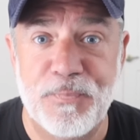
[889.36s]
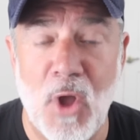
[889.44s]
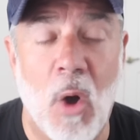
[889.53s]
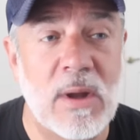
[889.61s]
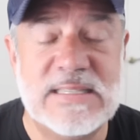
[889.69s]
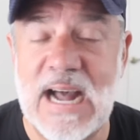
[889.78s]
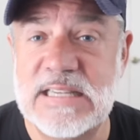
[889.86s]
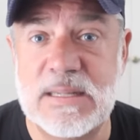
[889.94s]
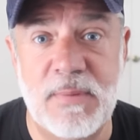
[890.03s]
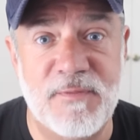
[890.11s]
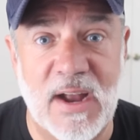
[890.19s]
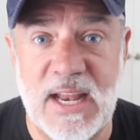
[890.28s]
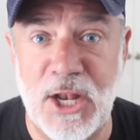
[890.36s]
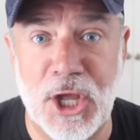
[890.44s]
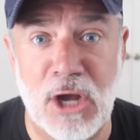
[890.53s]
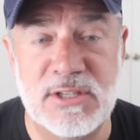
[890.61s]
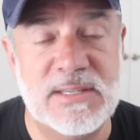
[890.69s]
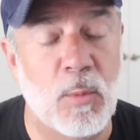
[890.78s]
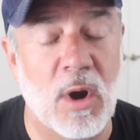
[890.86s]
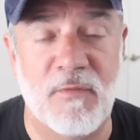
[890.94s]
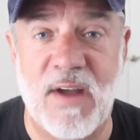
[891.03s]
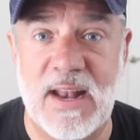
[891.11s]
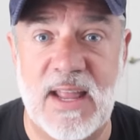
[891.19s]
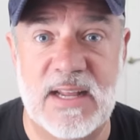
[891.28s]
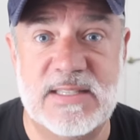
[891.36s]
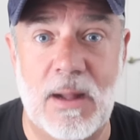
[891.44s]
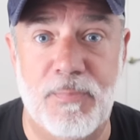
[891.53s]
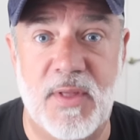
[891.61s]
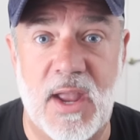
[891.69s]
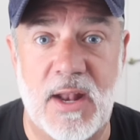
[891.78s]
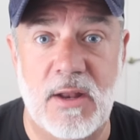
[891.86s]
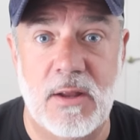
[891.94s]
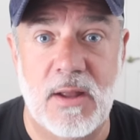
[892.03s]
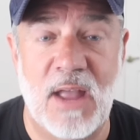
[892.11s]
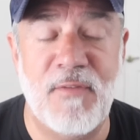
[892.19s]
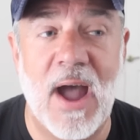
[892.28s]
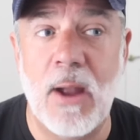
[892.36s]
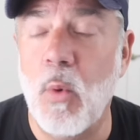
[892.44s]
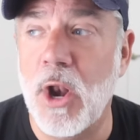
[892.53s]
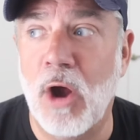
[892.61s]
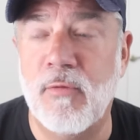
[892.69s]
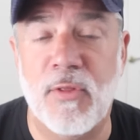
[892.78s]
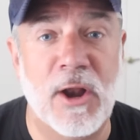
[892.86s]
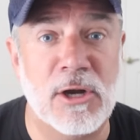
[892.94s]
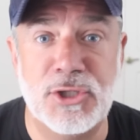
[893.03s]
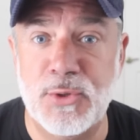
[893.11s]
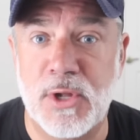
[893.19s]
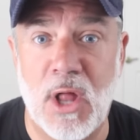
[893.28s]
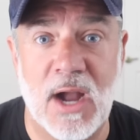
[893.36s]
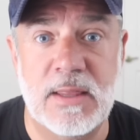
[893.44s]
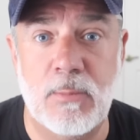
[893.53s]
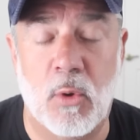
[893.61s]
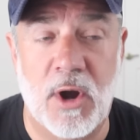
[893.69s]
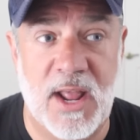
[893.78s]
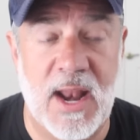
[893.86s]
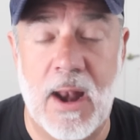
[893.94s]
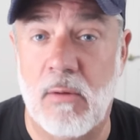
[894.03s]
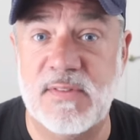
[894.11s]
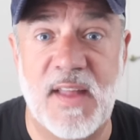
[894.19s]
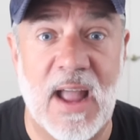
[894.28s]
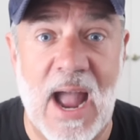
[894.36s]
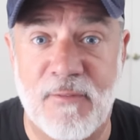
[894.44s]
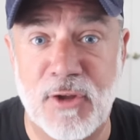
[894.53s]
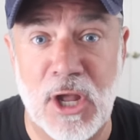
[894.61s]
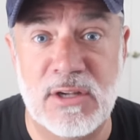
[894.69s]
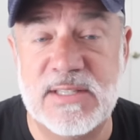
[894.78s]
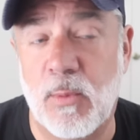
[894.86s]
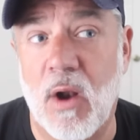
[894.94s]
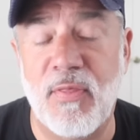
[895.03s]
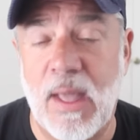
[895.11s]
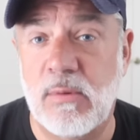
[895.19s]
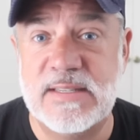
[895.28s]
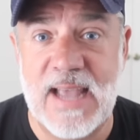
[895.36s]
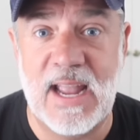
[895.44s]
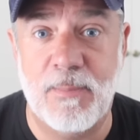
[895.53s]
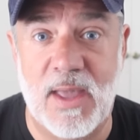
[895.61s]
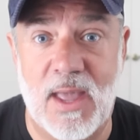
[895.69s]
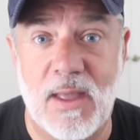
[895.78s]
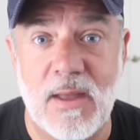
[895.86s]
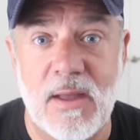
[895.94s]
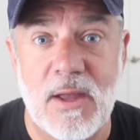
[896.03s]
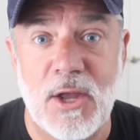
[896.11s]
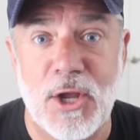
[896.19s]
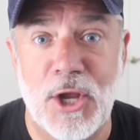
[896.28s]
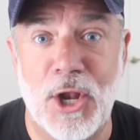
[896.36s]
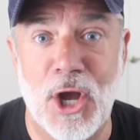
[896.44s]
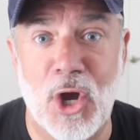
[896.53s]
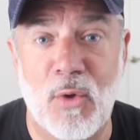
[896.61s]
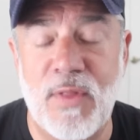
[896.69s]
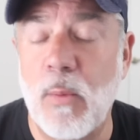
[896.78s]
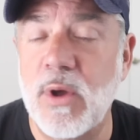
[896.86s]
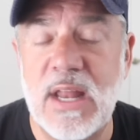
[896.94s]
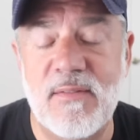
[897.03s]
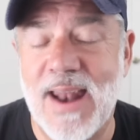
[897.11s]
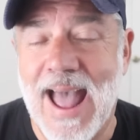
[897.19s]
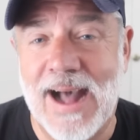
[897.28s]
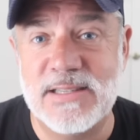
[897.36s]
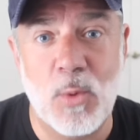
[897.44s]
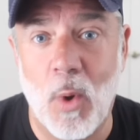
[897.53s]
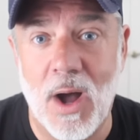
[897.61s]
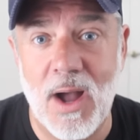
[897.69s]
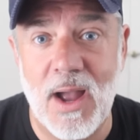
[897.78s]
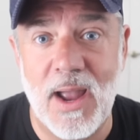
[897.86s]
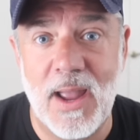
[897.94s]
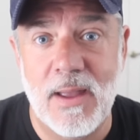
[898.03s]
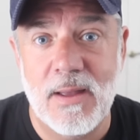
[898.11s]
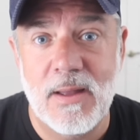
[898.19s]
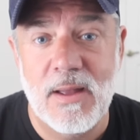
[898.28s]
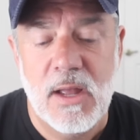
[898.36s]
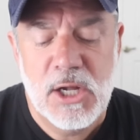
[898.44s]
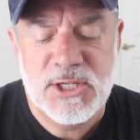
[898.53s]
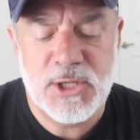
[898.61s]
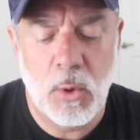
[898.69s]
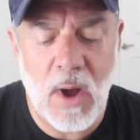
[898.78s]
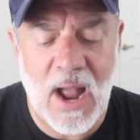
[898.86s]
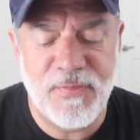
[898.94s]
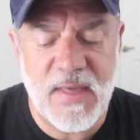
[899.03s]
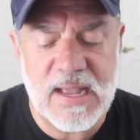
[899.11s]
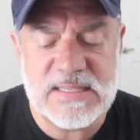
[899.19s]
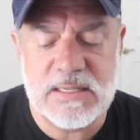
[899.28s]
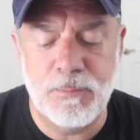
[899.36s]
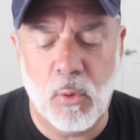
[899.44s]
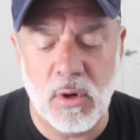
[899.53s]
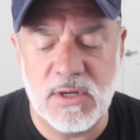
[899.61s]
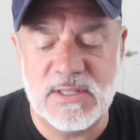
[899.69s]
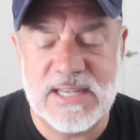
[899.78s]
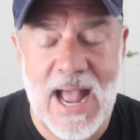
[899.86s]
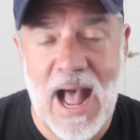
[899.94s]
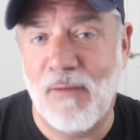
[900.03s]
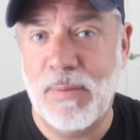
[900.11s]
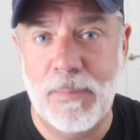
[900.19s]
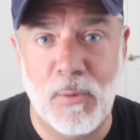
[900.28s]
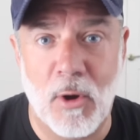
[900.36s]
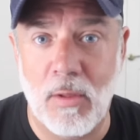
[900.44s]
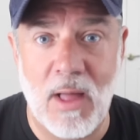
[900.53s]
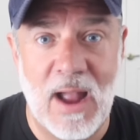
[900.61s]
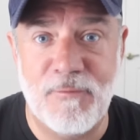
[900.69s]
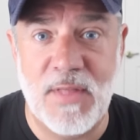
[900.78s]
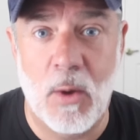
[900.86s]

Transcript: always asking me if I need to go somewhere, if I need something. If I went over there at two o'clock in the morning and I was like, I have to go somewhere, they would take me, you know? They wouldn't even ask why. So I think it's important to have people in our life